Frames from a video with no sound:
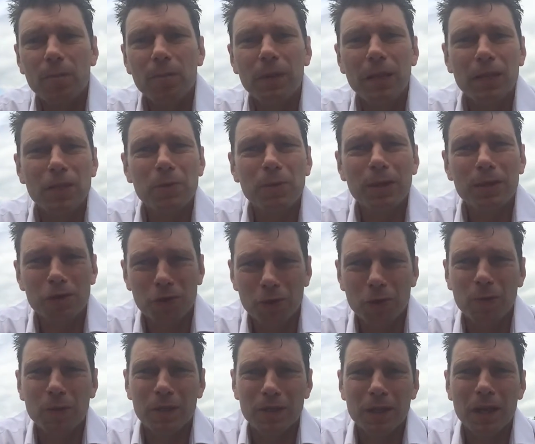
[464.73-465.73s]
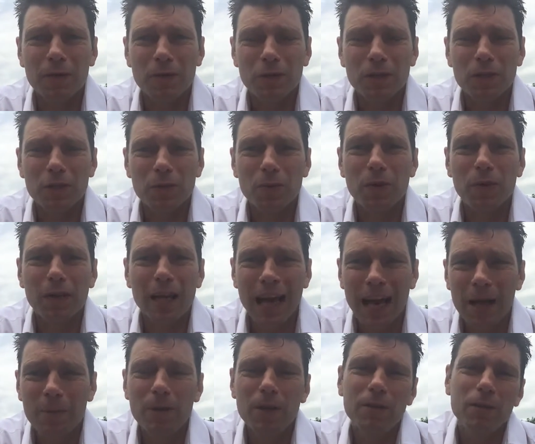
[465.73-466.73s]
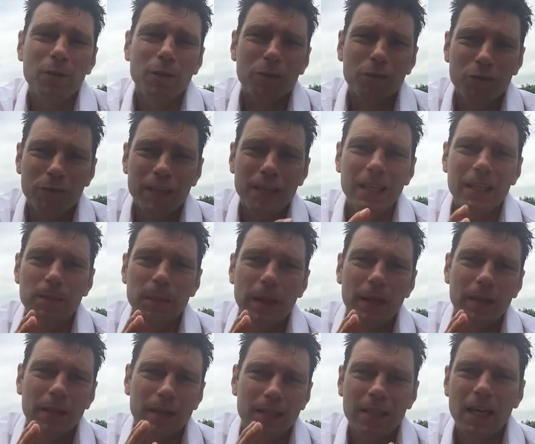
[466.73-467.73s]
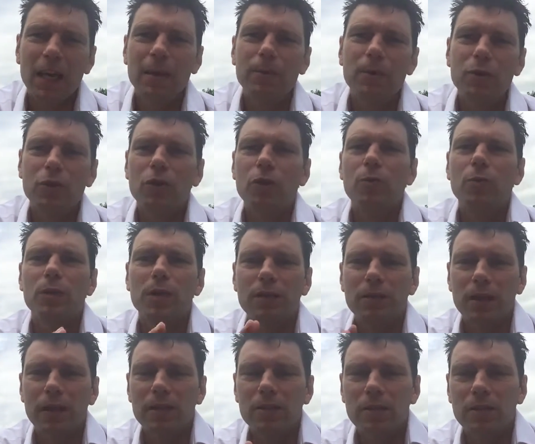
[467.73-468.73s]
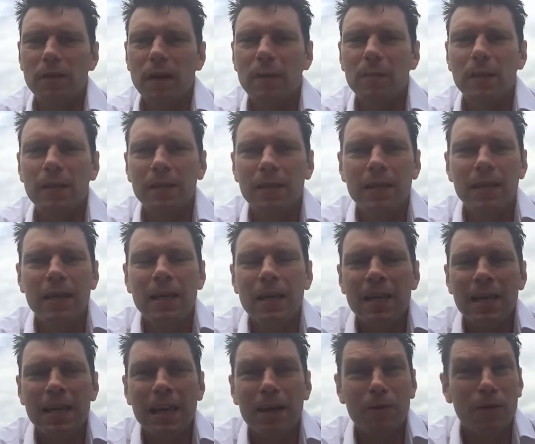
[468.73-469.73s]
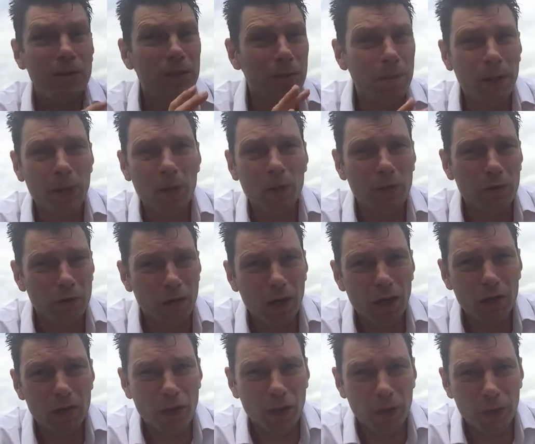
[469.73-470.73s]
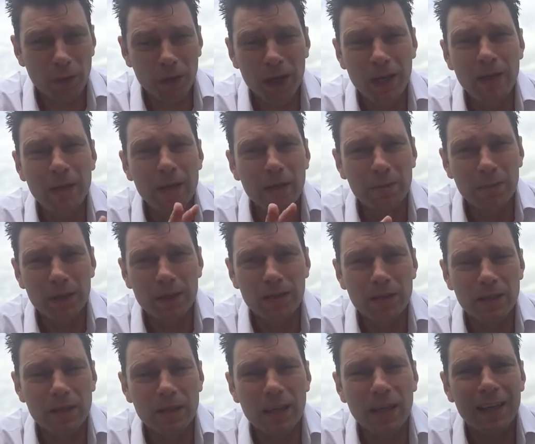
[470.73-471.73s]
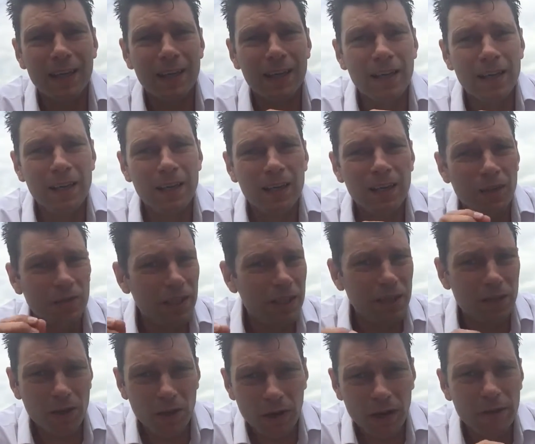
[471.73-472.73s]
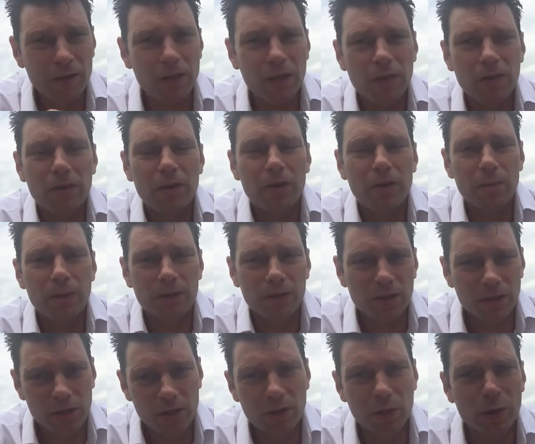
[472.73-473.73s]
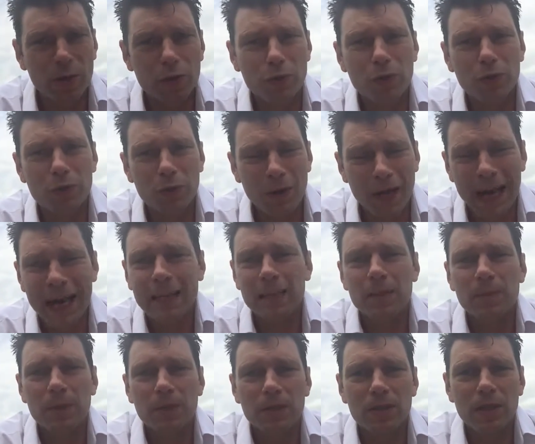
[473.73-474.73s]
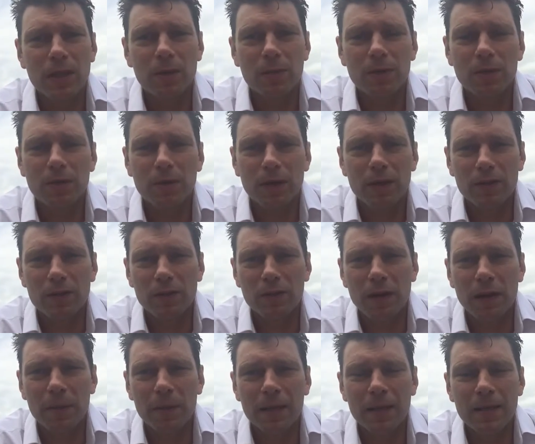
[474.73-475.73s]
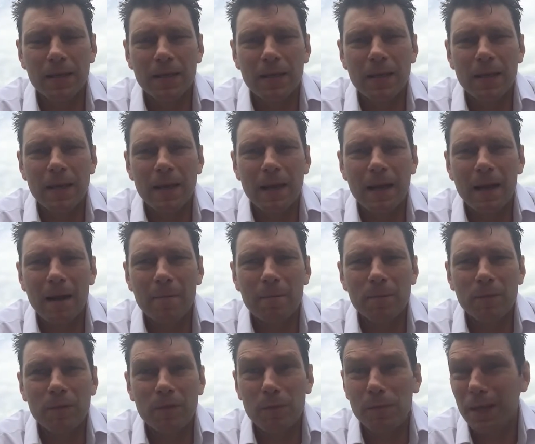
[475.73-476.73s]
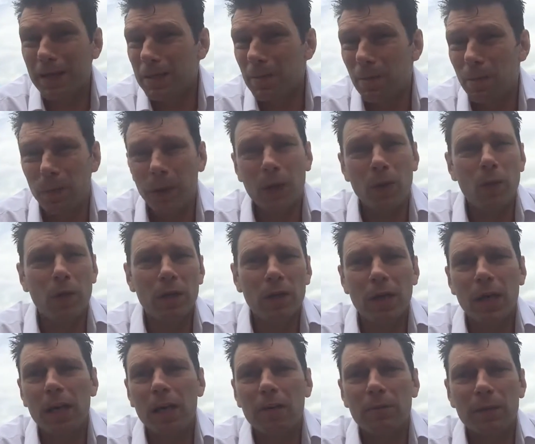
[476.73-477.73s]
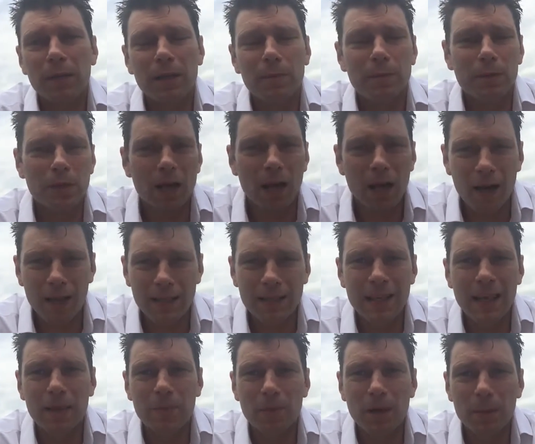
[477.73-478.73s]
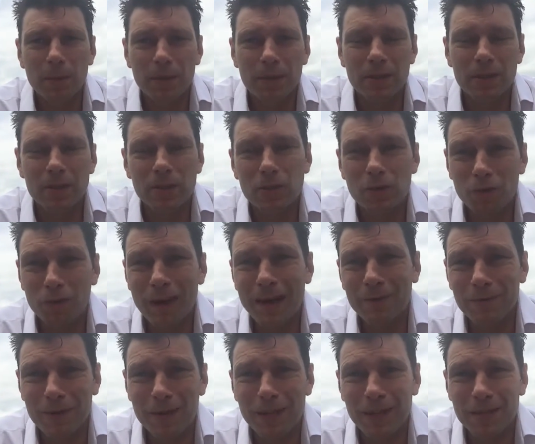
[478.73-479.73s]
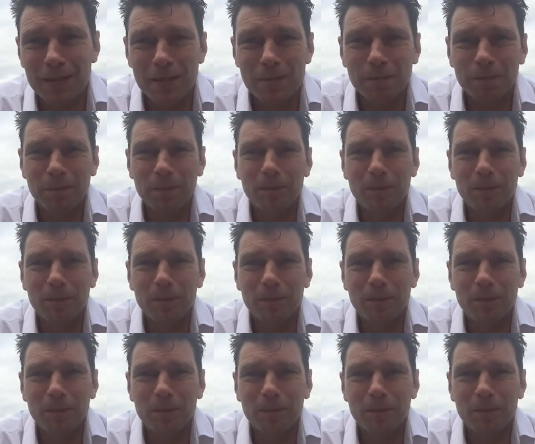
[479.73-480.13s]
Let's be true to ourselves on this one. How many of you are really spending the time you should with your friends and your family? Now, this is a big one in regards to career and business, i.e. you need to craft your career and your business to ensure you can spend your time with your friends and your family. For me, it's a big one, and I've been able to architect my businesses around this.